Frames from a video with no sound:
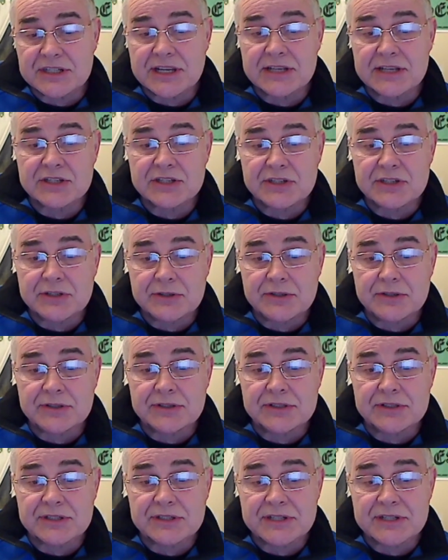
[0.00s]
and
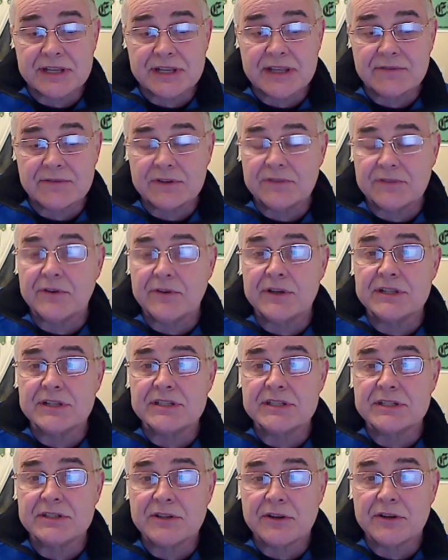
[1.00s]
students and to give
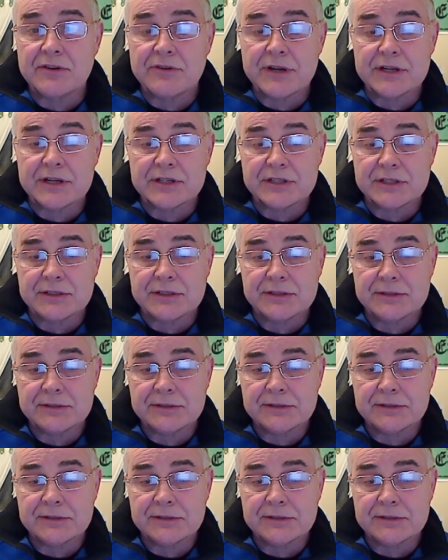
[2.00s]
advice and direction.